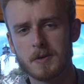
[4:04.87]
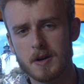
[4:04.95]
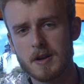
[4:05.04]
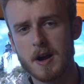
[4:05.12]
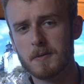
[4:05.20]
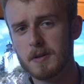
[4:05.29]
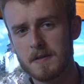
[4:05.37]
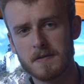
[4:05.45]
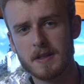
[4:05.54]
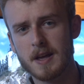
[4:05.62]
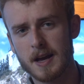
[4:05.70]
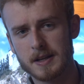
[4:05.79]
Well, not really
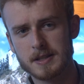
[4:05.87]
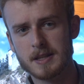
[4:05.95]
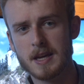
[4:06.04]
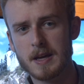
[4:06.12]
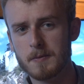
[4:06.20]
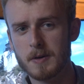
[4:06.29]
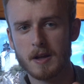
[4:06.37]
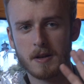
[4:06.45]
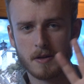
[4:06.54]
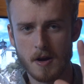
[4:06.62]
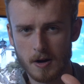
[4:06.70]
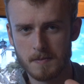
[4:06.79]
for the X T, we
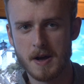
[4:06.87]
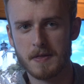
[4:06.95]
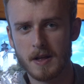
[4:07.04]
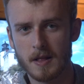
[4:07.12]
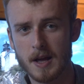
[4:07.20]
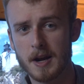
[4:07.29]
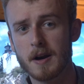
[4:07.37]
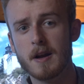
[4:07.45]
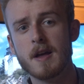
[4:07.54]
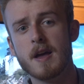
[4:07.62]
can talk about that later.